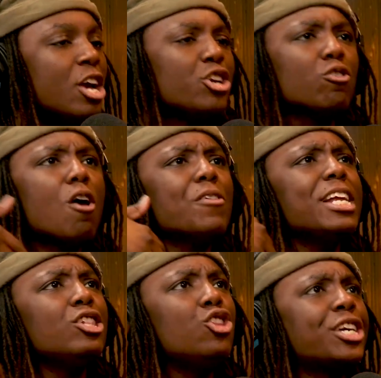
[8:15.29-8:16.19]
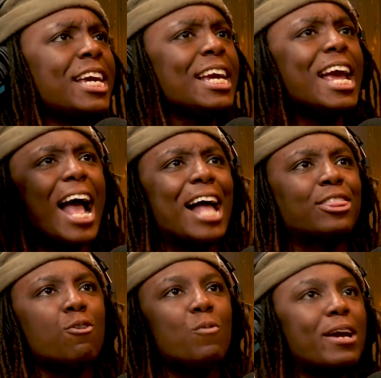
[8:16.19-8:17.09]
you're already looking at
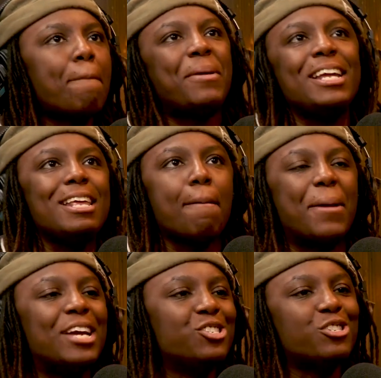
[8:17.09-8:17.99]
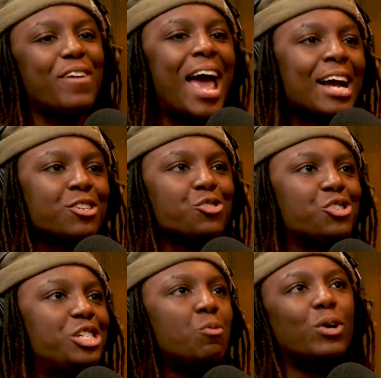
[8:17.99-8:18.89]
the Wikipedia pages of actors
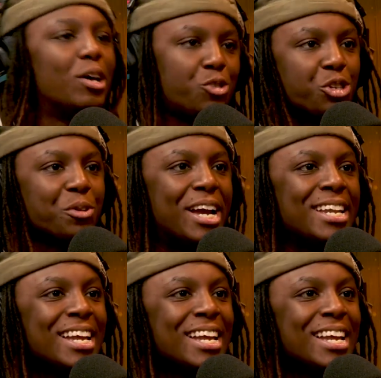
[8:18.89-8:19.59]
to see what else they're in.